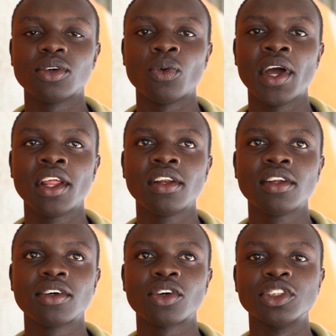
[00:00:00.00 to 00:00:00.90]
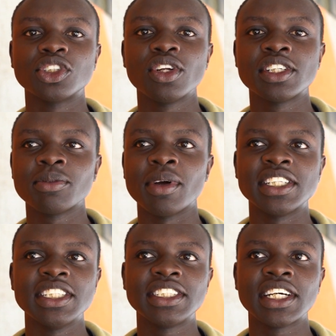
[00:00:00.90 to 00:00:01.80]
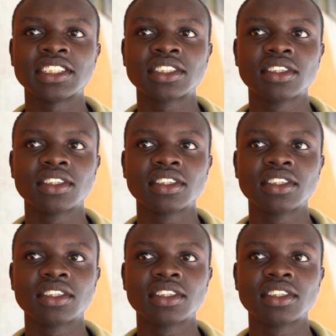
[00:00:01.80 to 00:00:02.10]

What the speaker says: well, consulting my teachers.